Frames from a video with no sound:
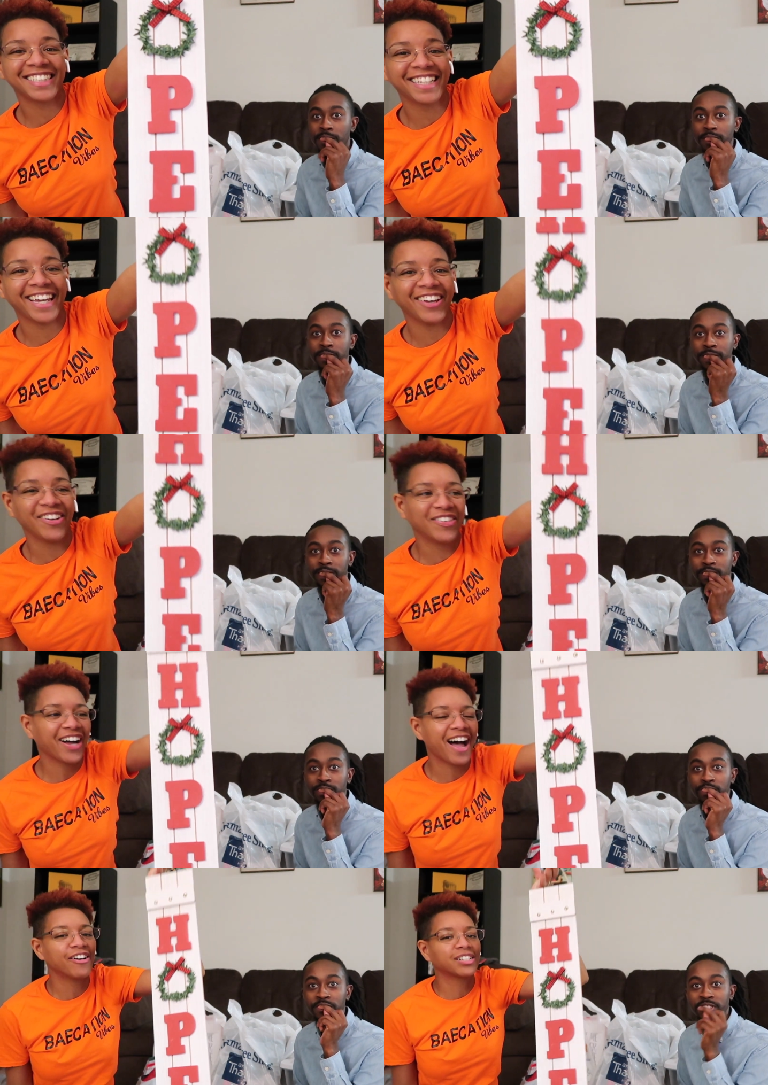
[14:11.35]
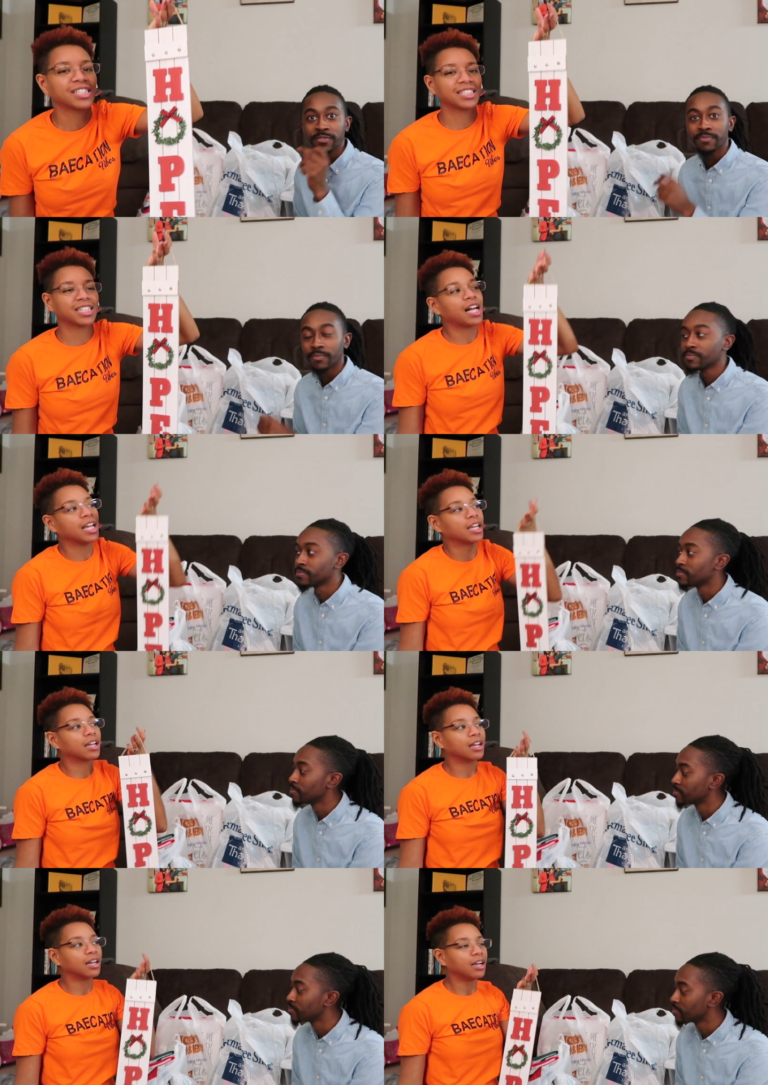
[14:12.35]
Speaker 1: was cute. I was just like,
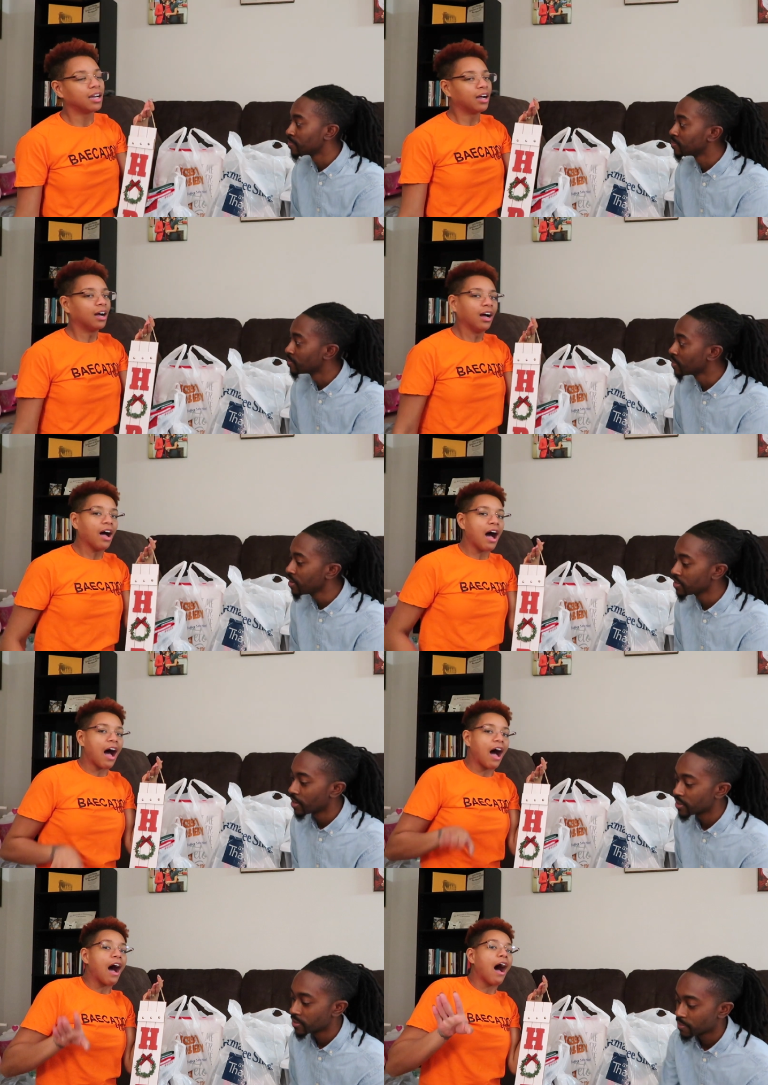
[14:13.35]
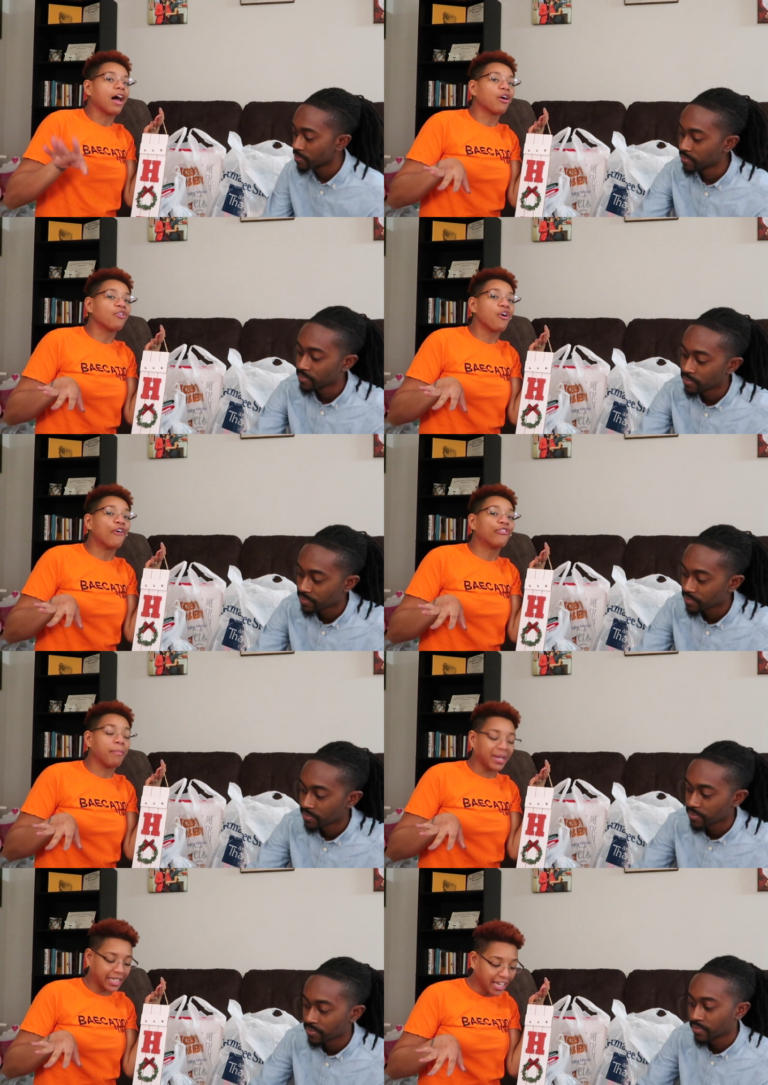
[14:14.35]
that is nice. I don't know if
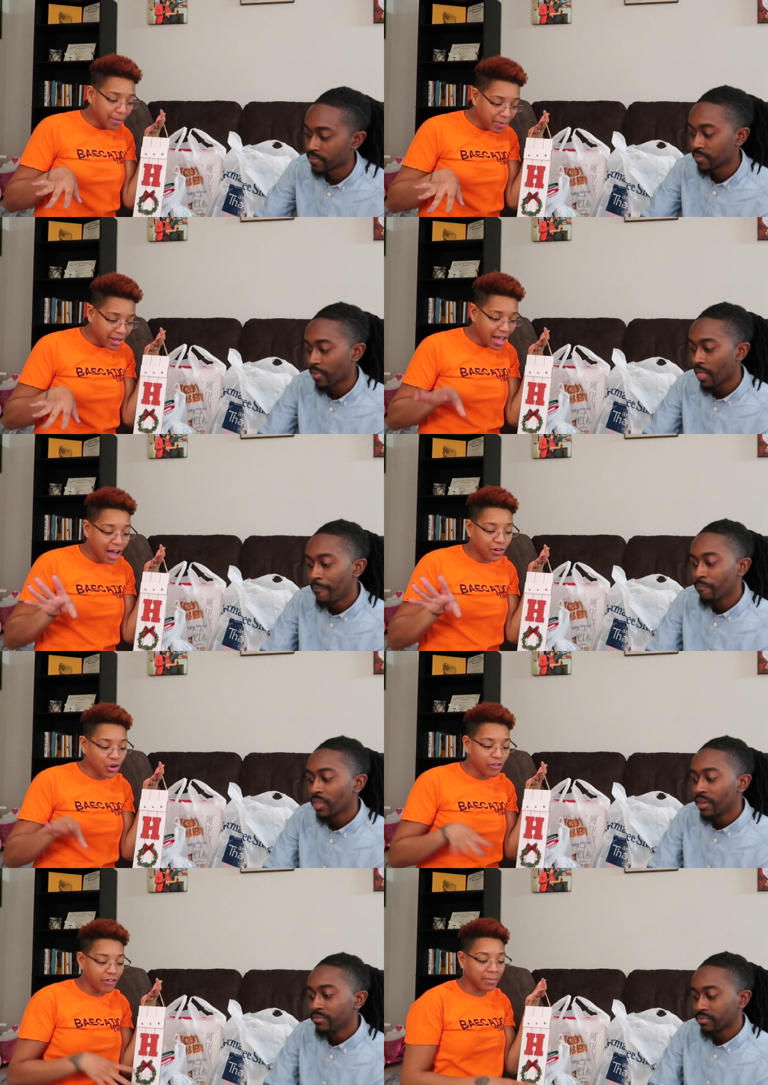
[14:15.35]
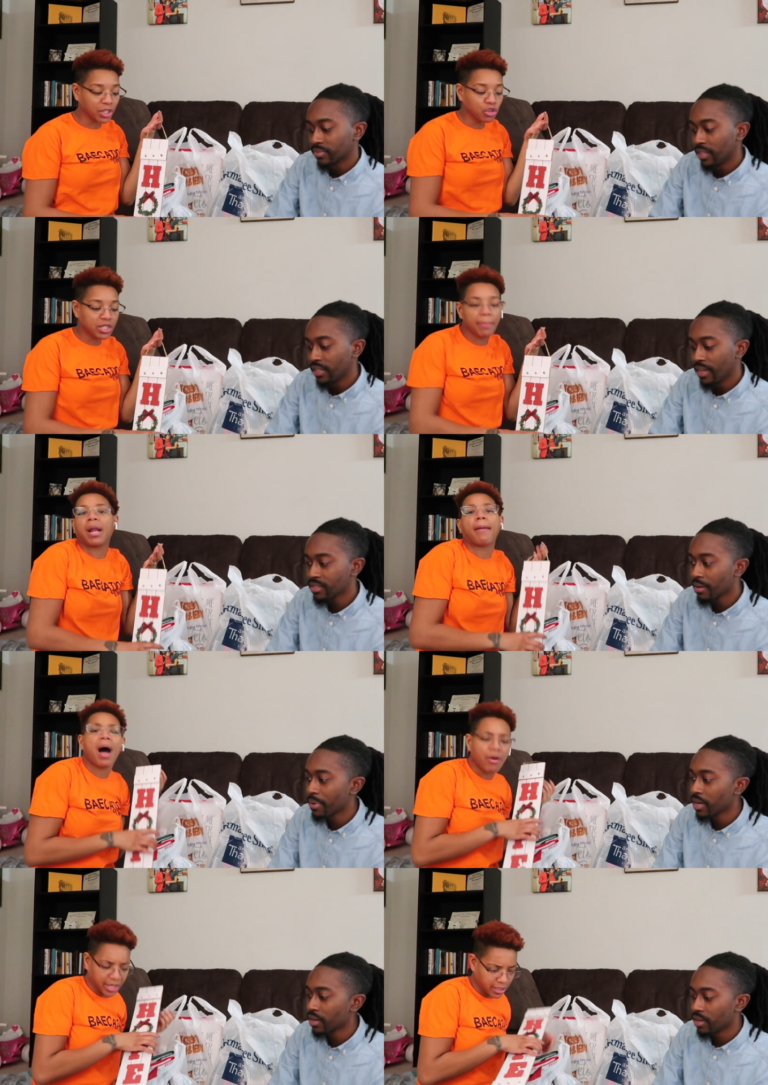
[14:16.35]
I'm gonna keep it. I don't know if I'm gonna use these it, but I
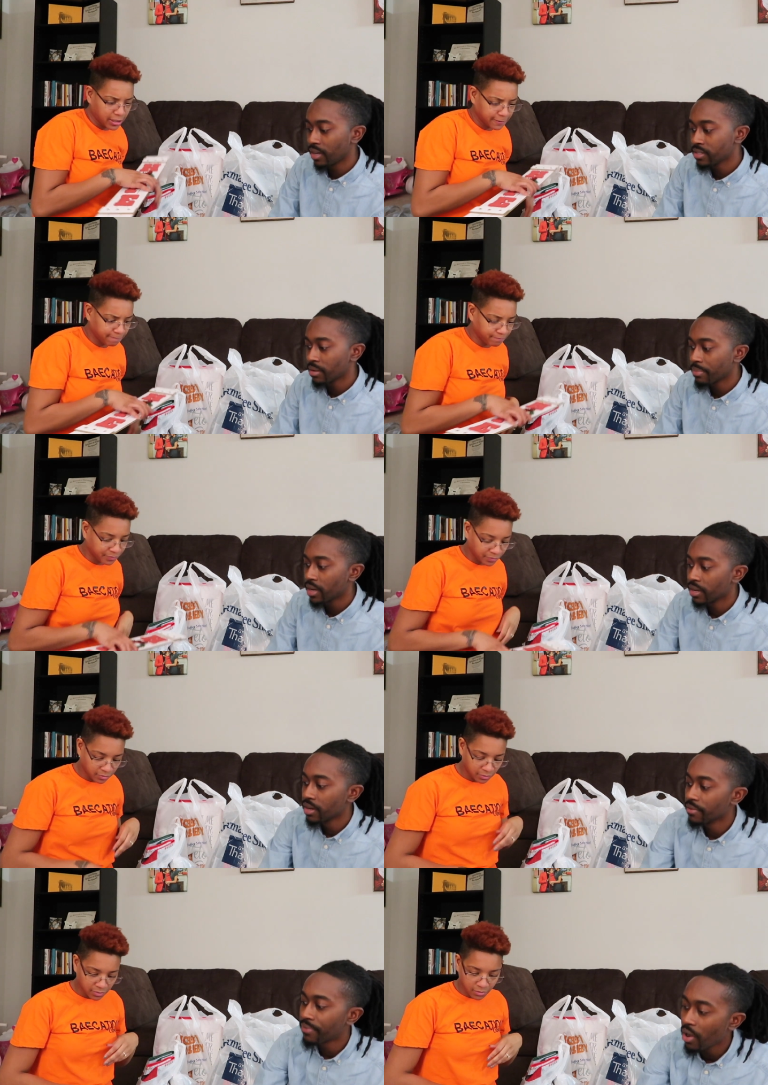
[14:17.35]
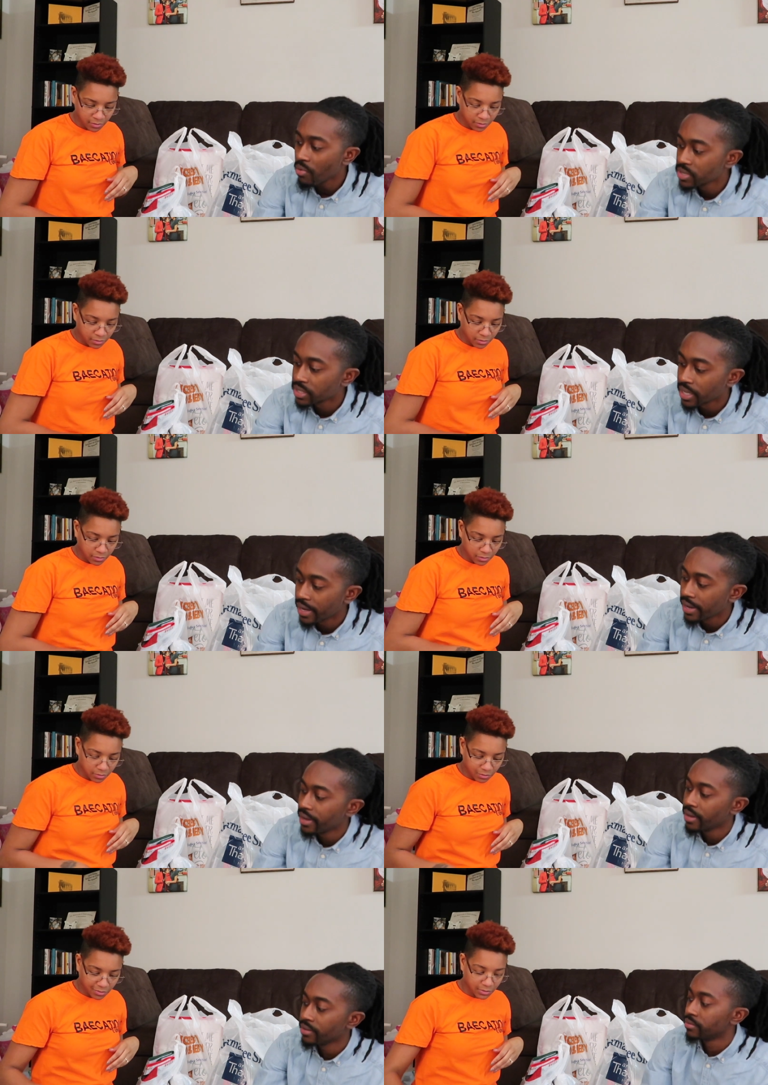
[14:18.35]
bought
Speaker 2: better, it. These are better than the fall ones that they
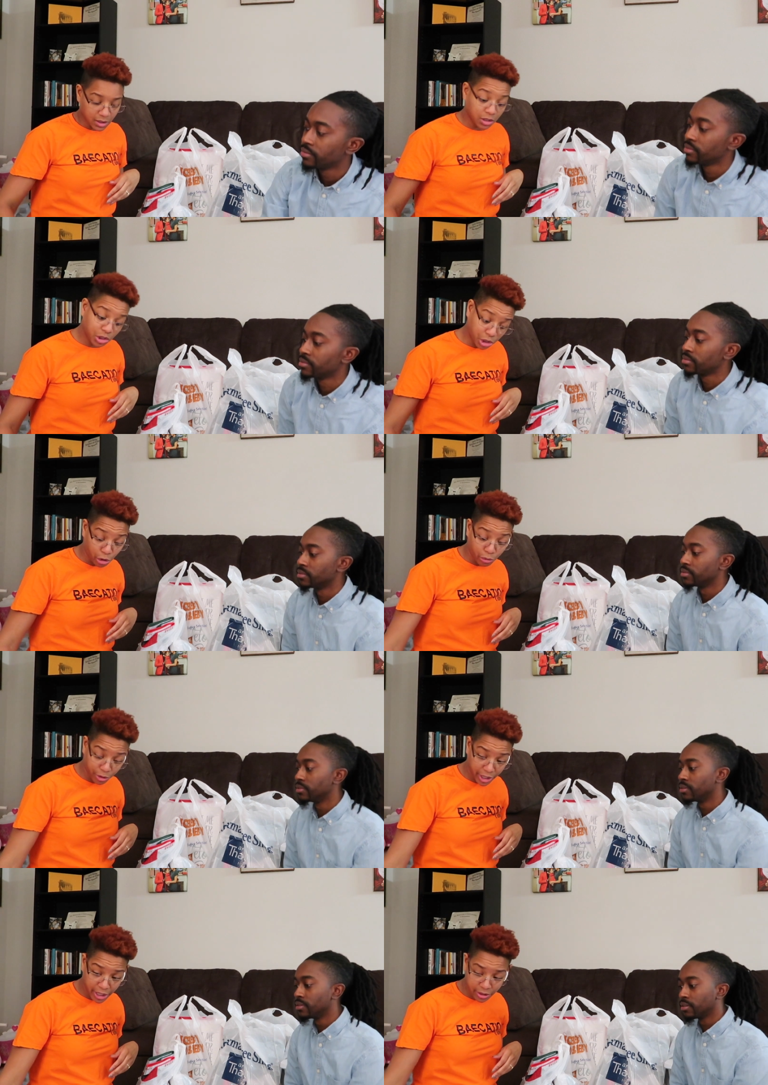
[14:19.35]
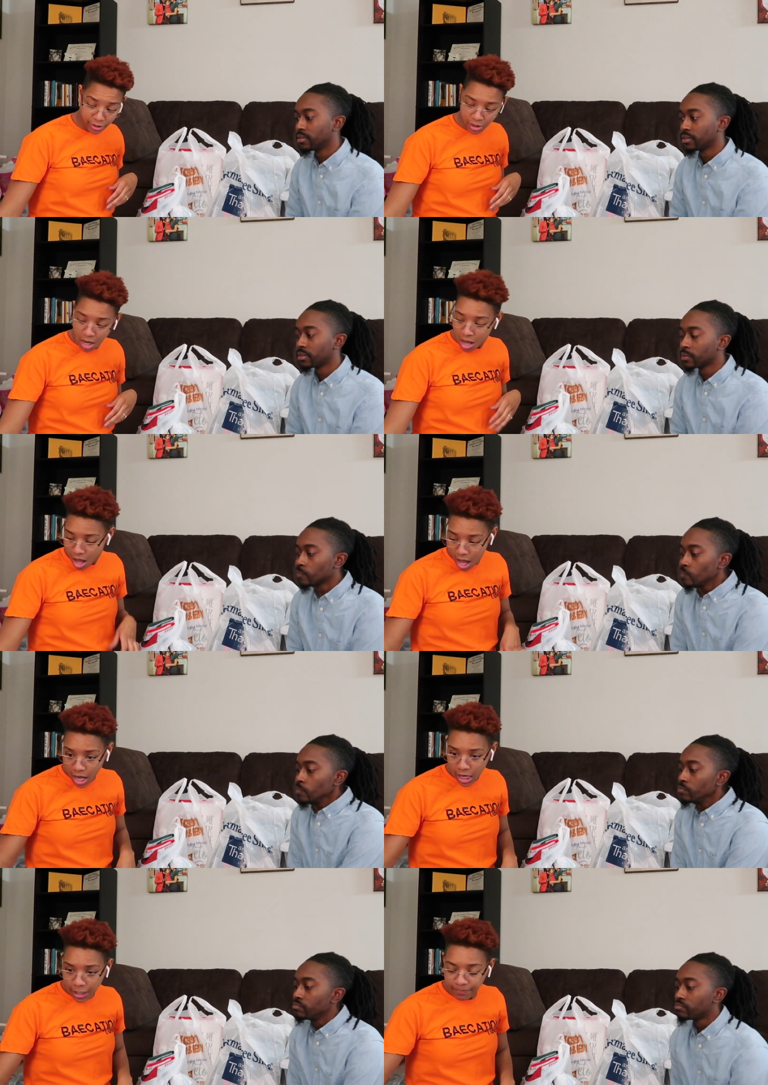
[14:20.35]
had.
Speaker 1: Sure is.
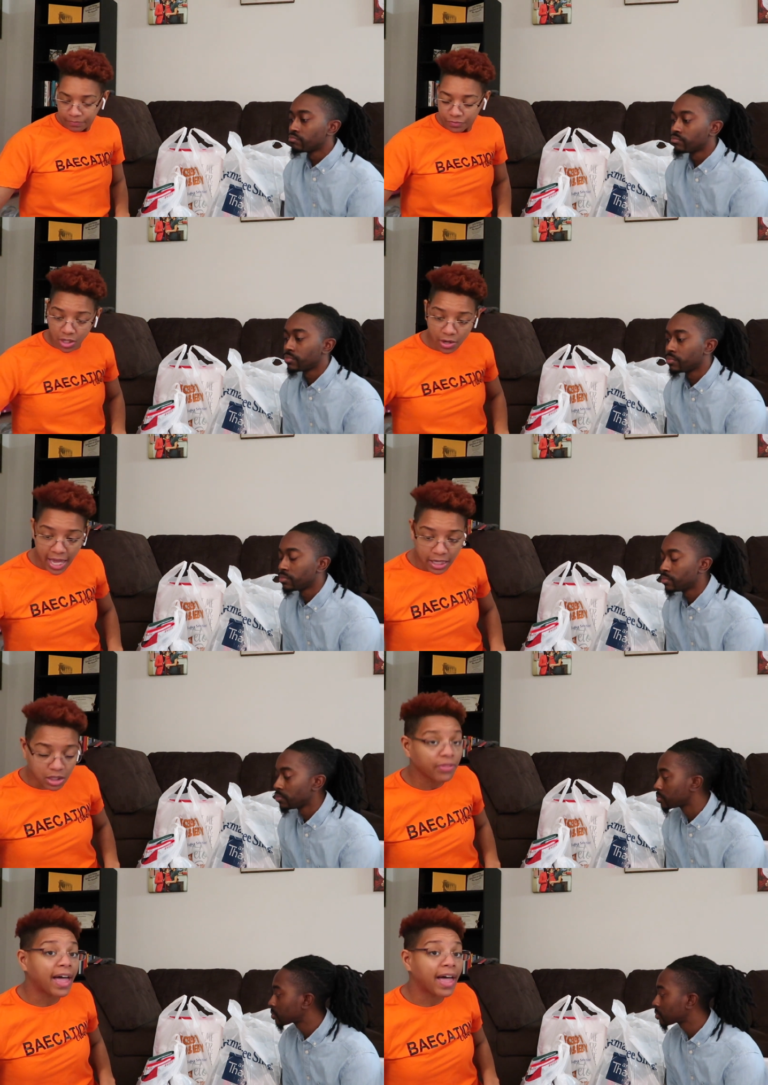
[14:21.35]
Um. So yeah. So